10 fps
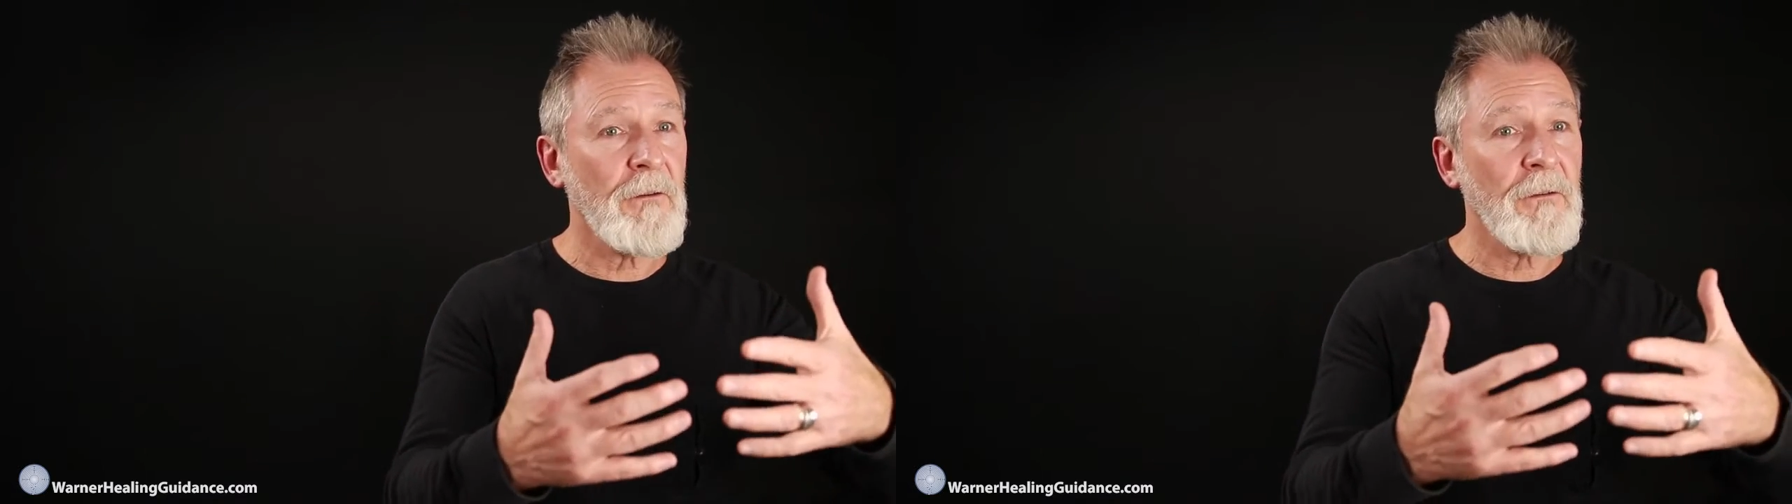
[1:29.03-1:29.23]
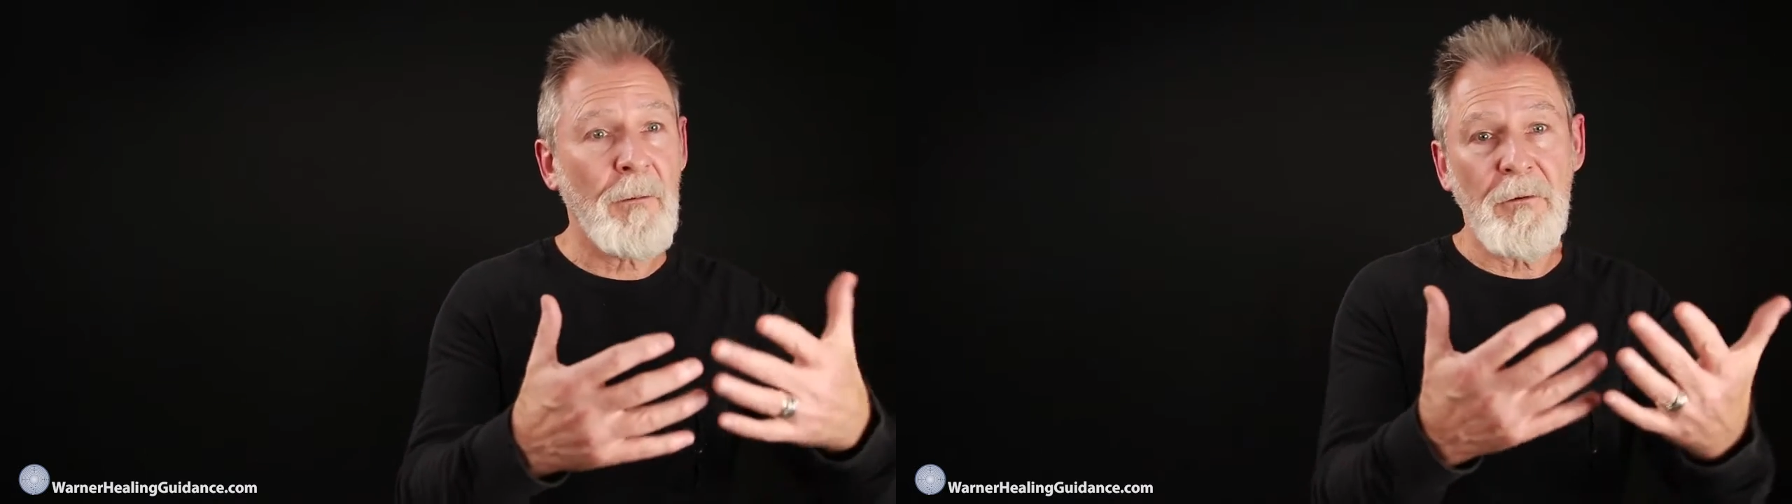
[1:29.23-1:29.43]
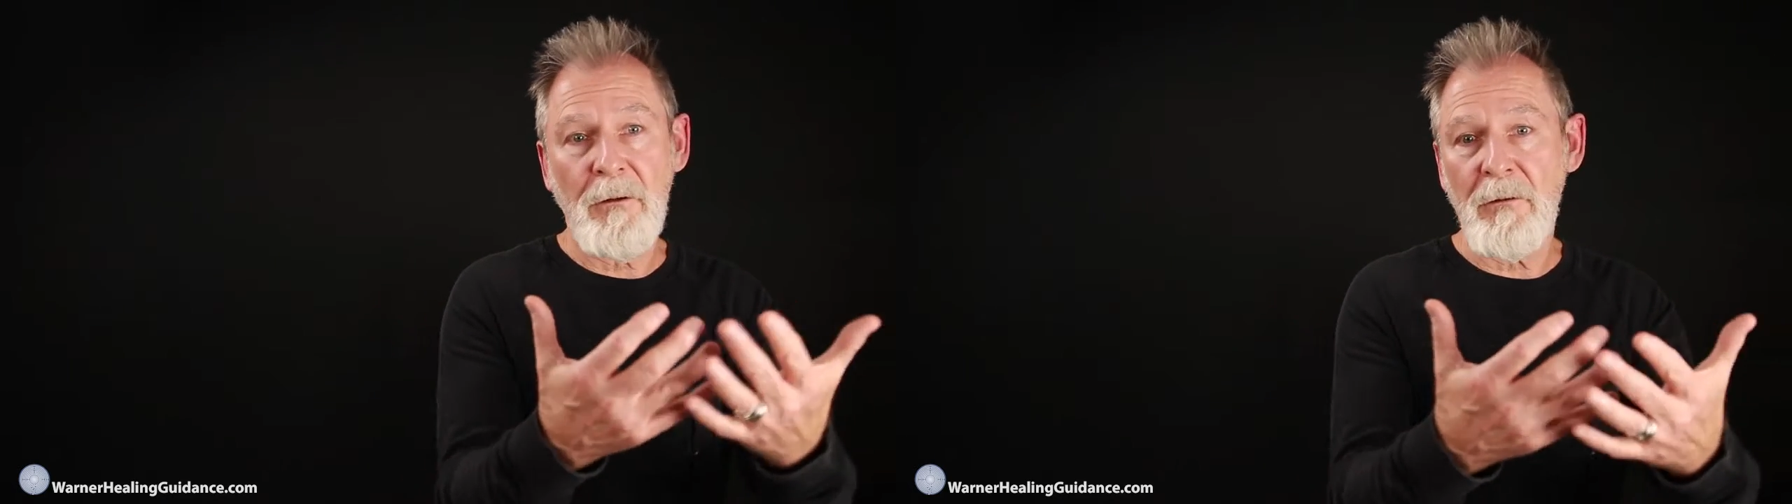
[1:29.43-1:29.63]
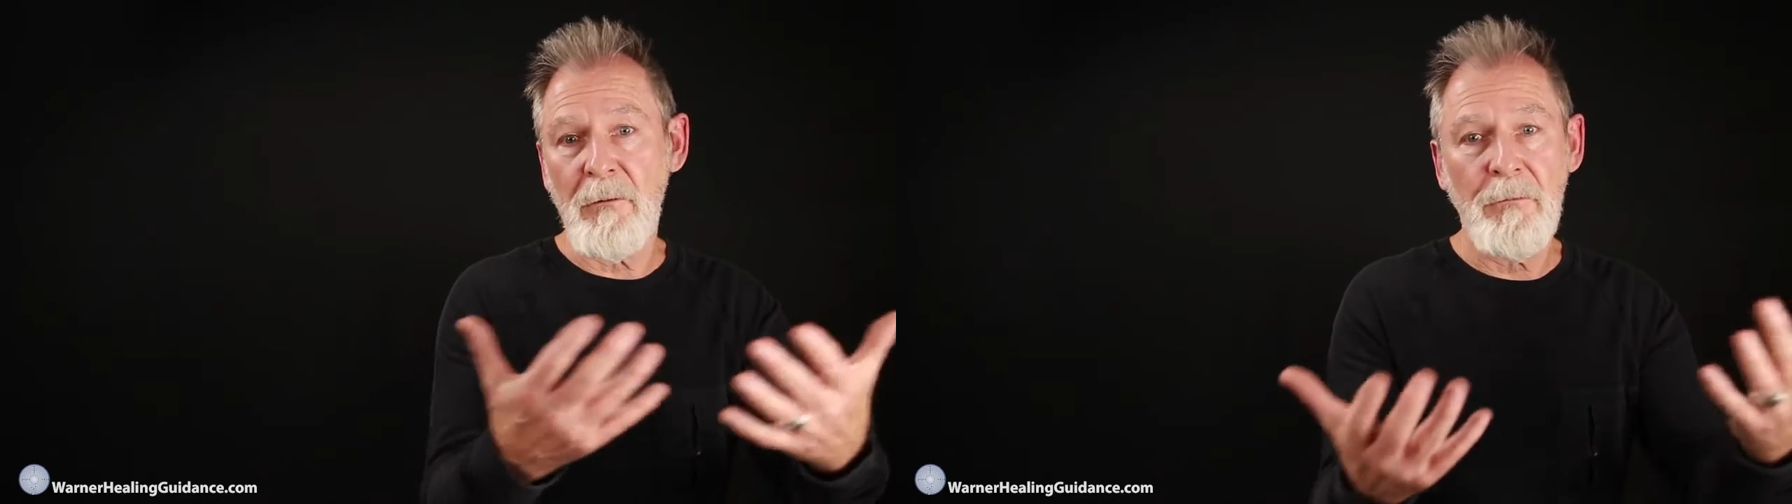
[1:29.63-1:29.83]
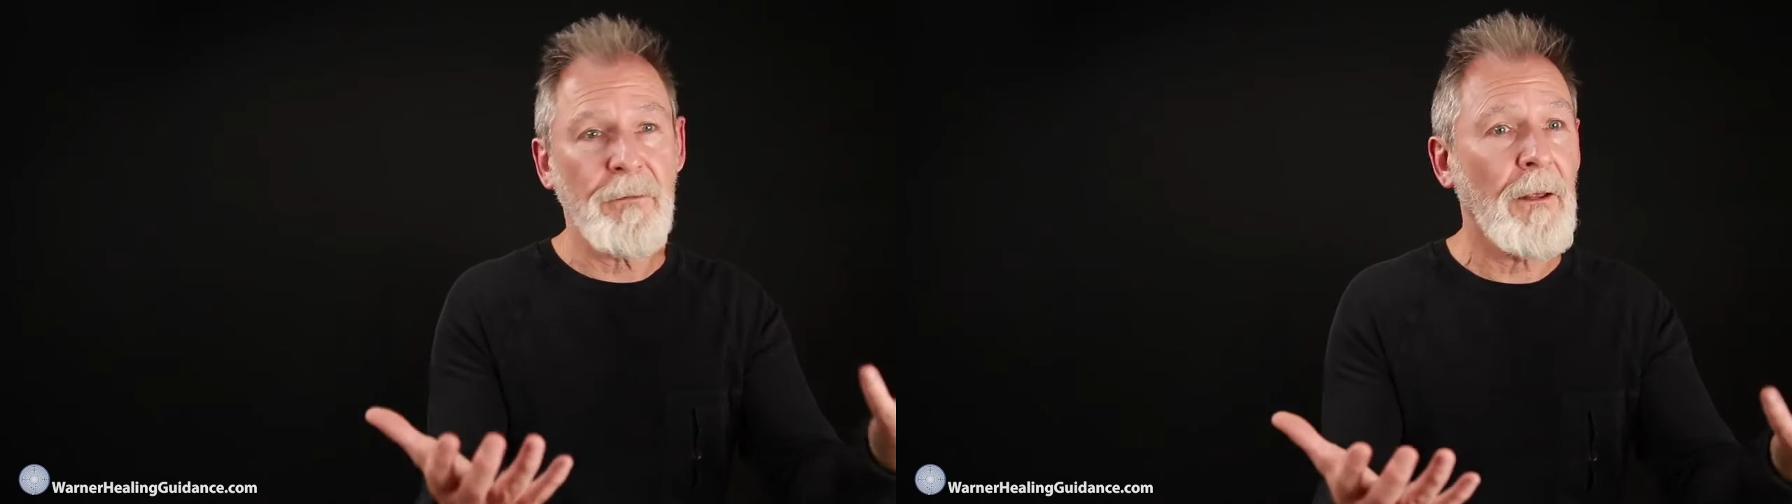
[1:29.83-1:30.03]
and subject
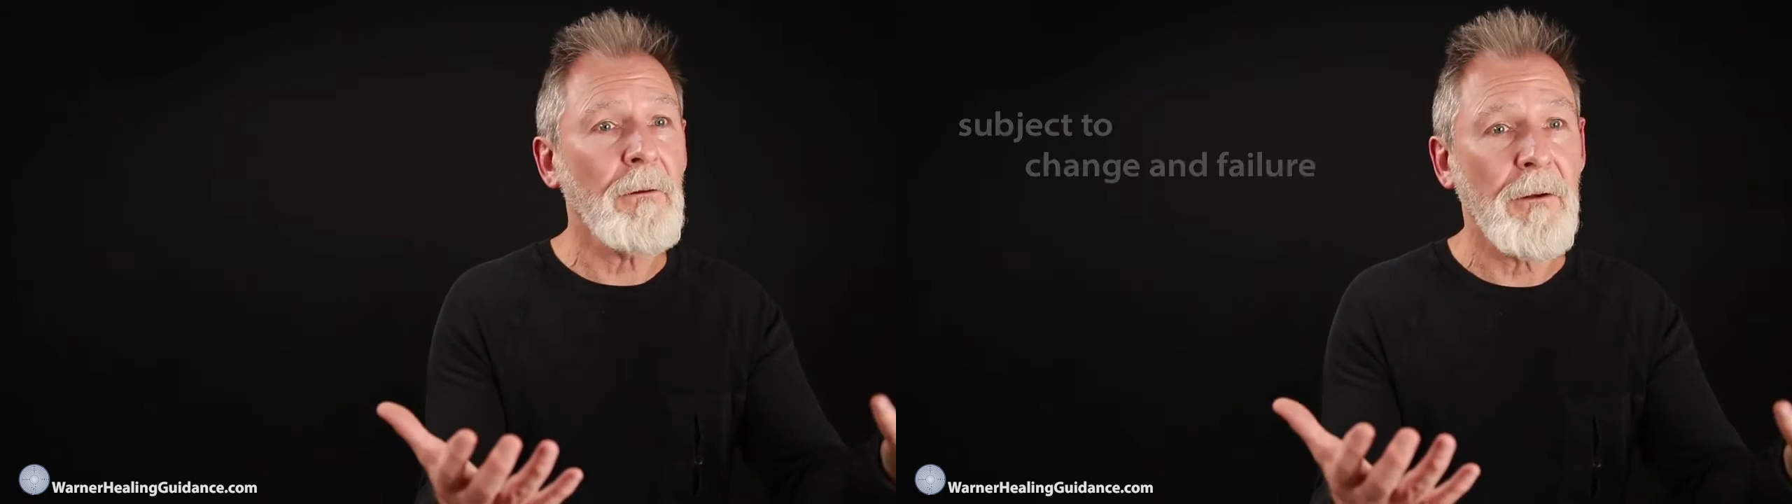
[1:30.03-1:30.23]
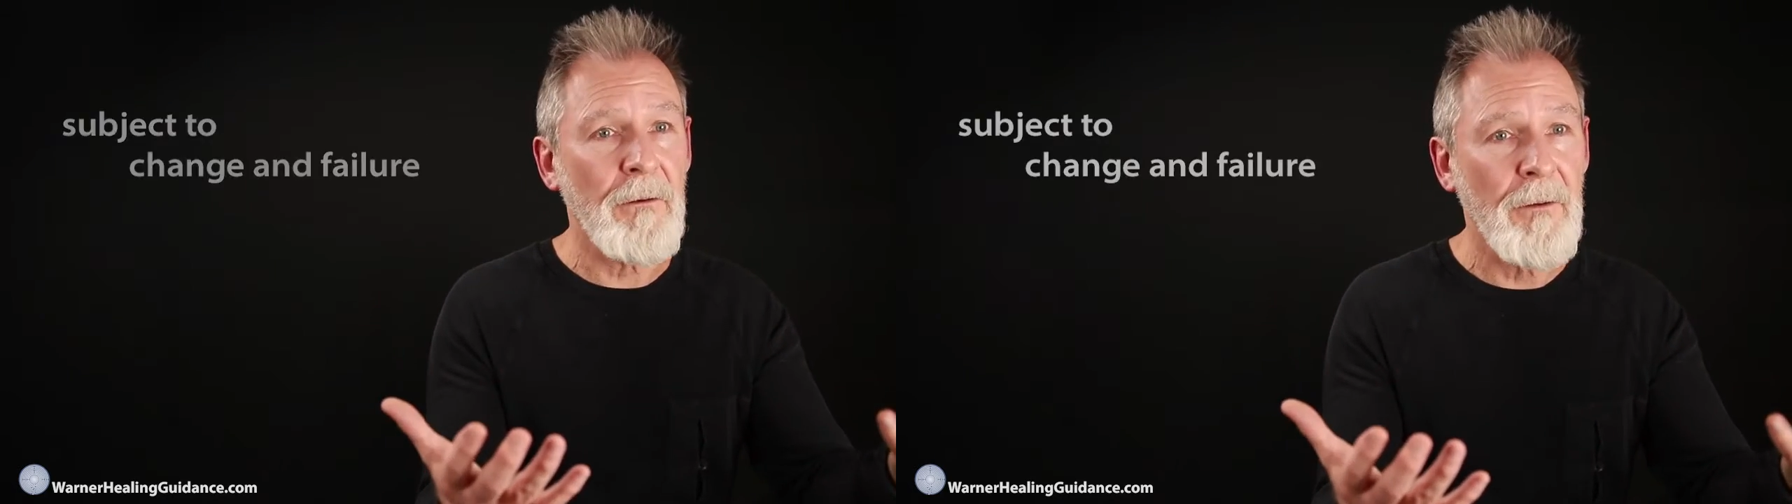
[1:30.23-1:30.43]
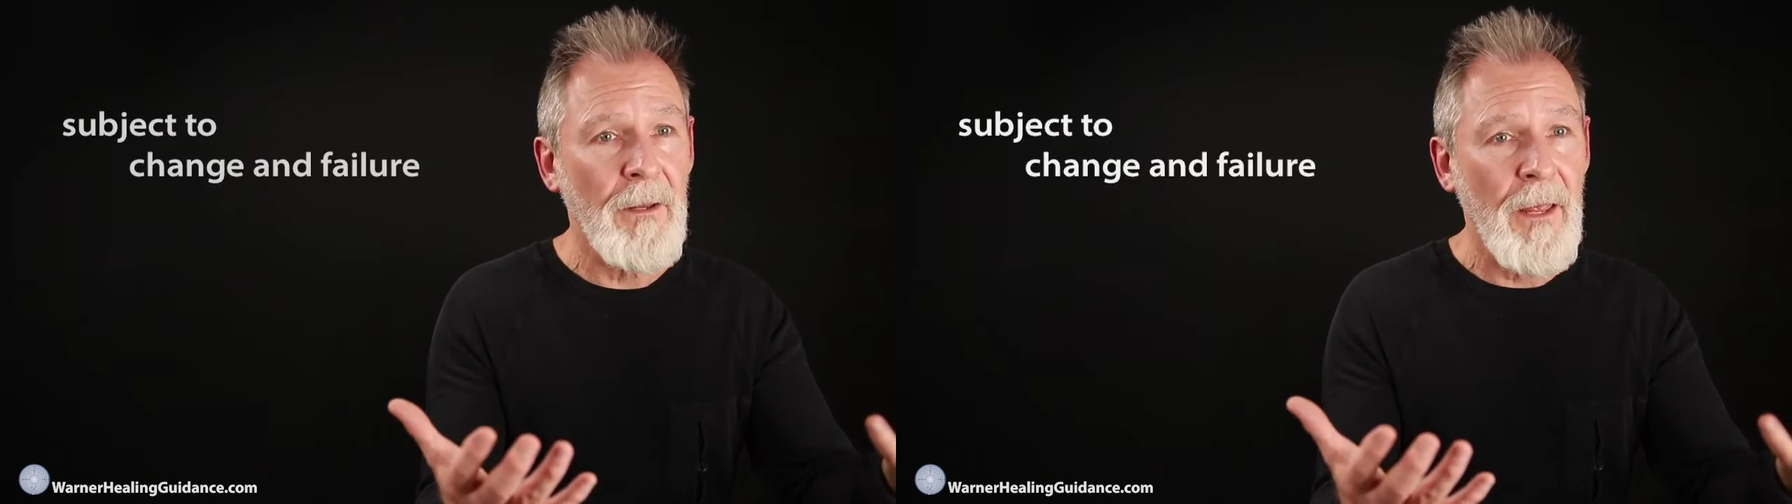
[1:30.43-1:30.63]
to failure,